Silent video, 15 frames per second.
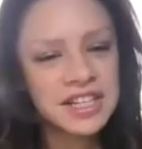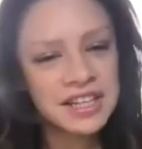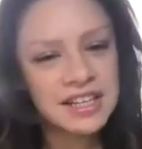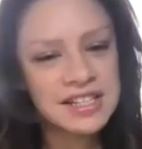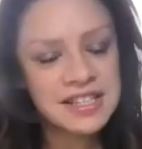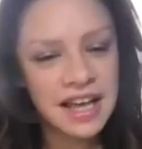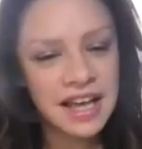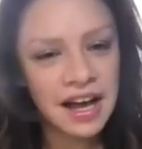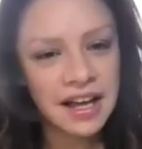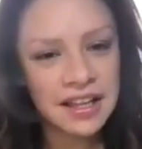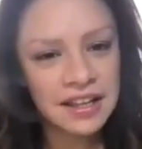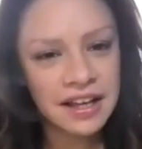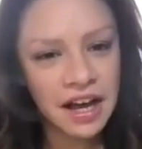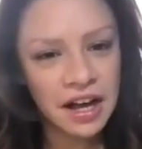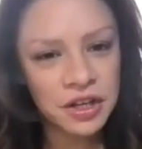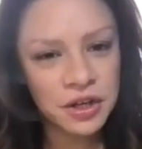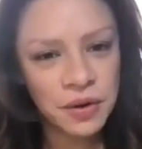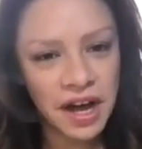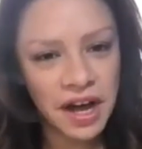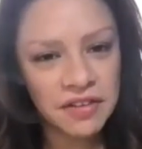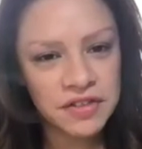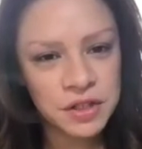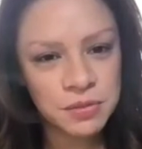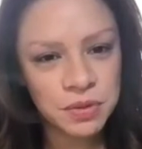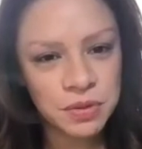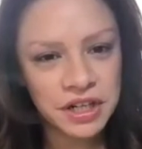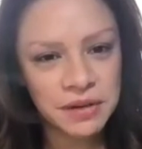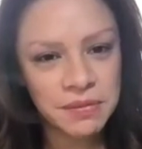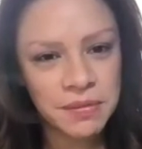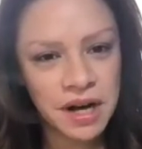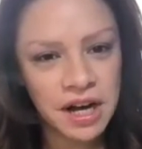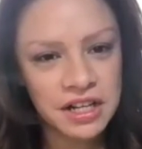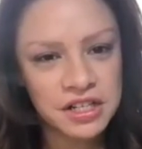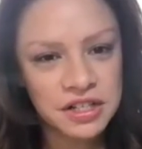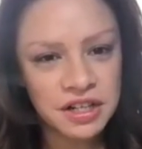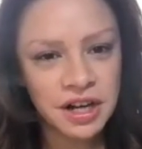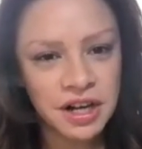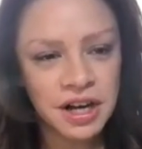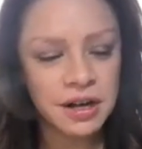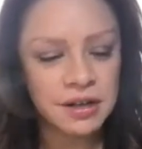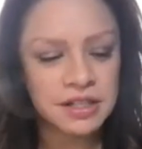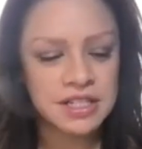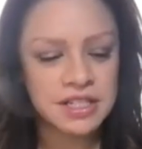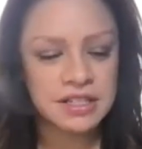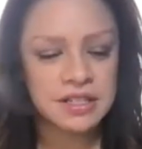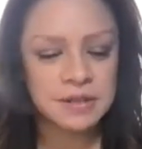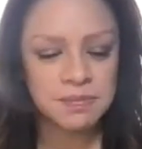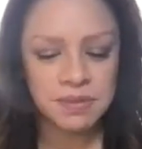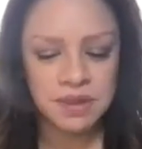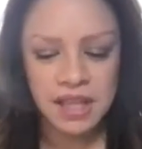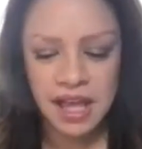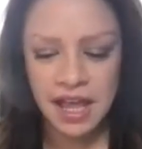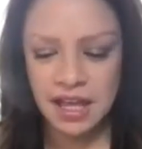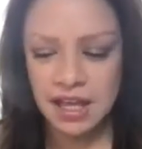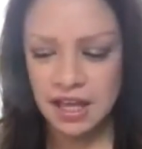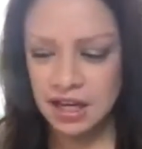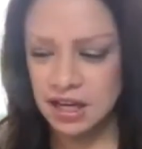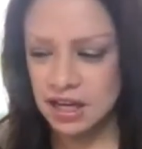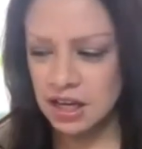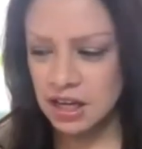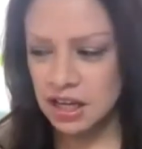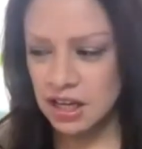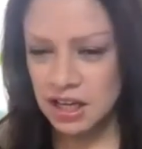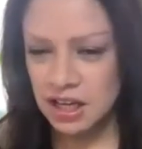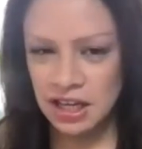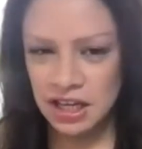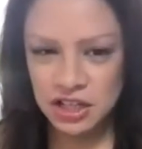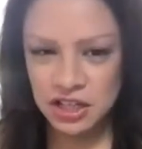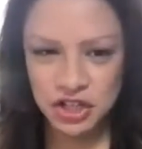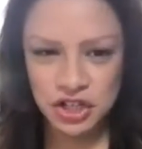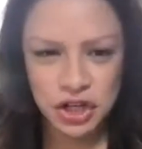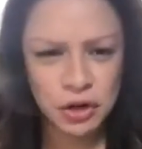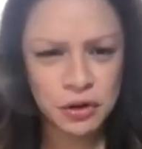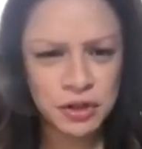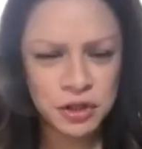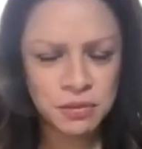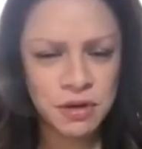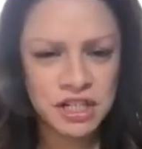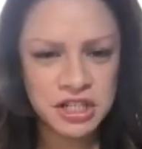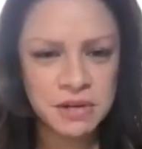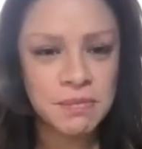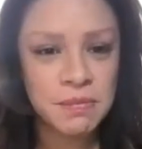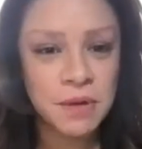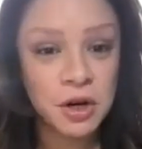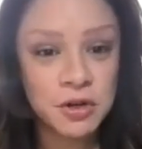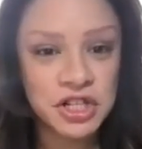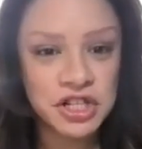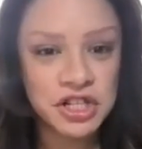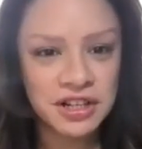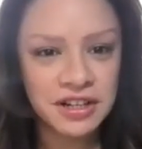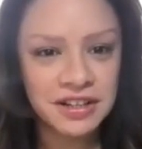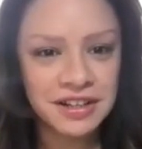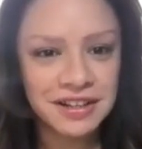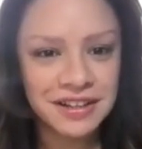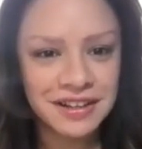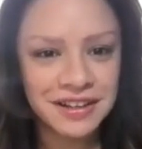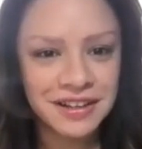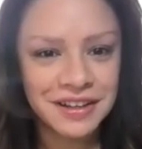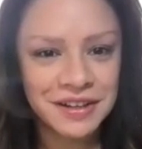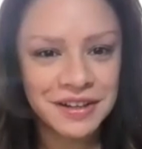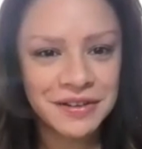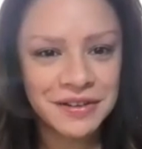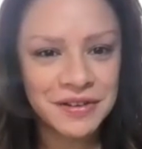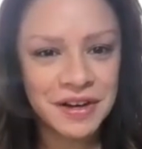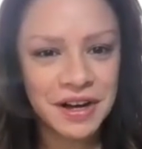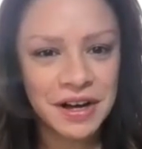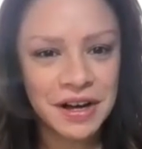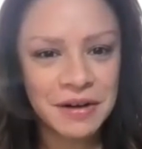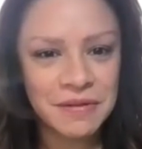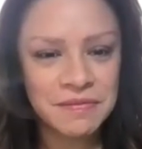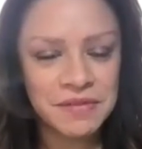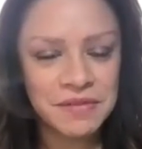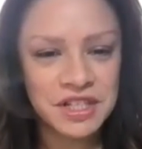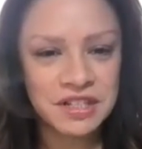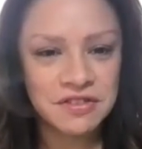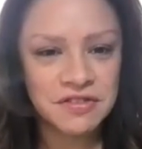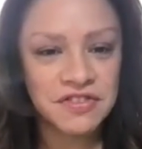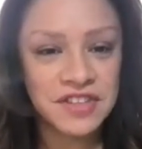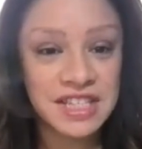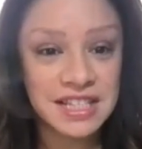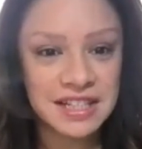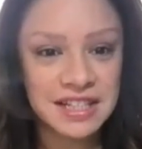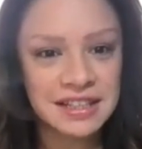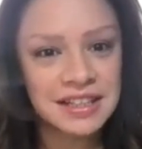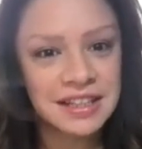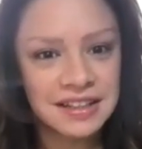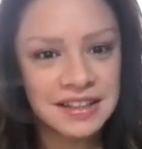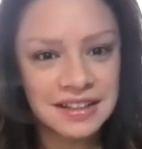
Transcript: is that? How you have to pretty much display and show so much emotion, just physically.